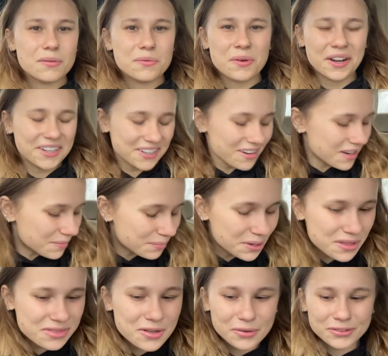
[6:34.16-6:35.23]
Why did I
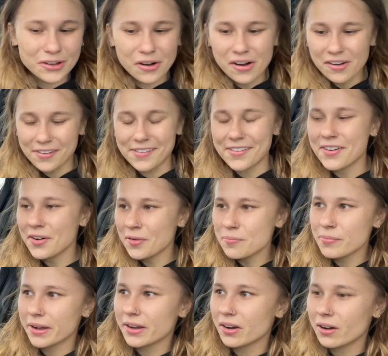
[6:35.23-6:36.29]
put those on? Oh
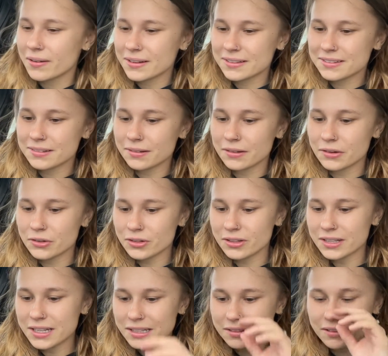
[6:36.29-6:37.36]
my God, it's
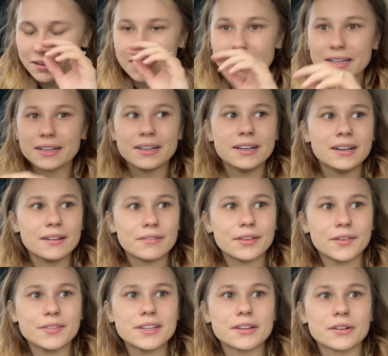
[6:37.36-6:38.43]
literally like
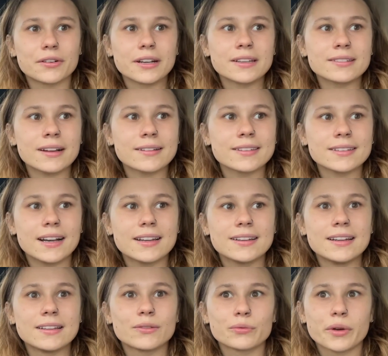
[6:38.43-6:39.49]
50 degrees outside and
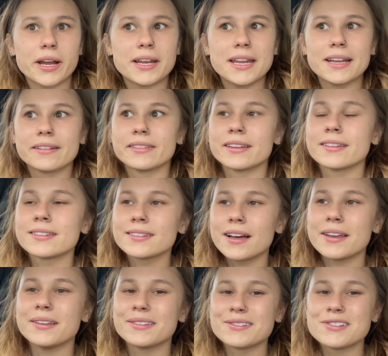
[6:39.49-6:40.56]
it's raining and the
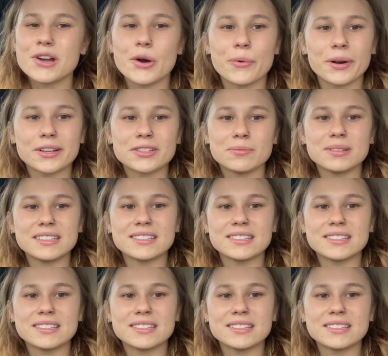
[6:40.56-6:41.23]
sun is nowhere to be